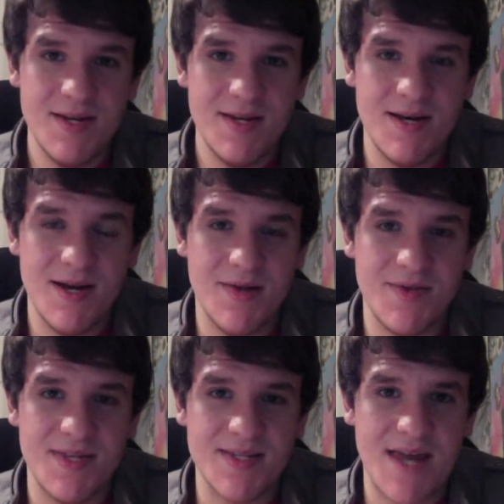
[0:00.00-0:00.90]
Uh, I
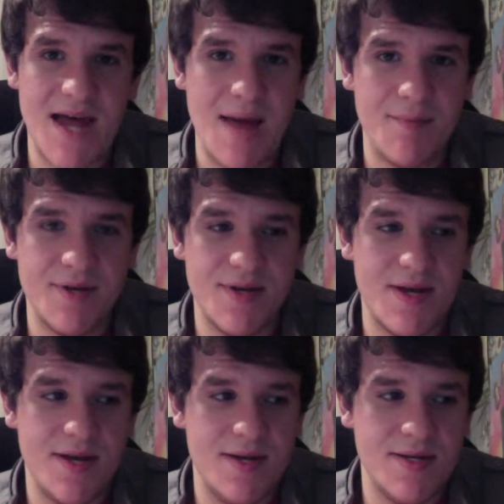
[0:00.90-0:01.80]
think that's going to happen.
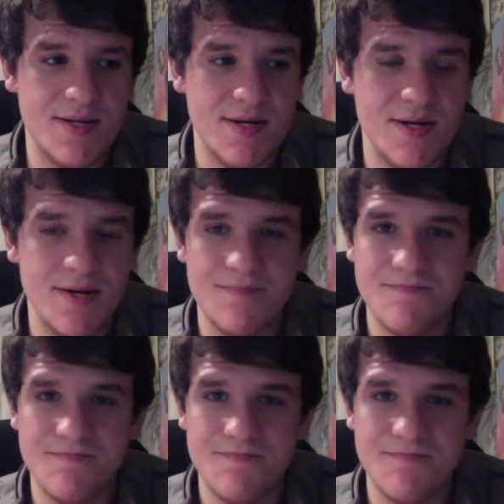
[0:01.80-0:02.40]
And uh,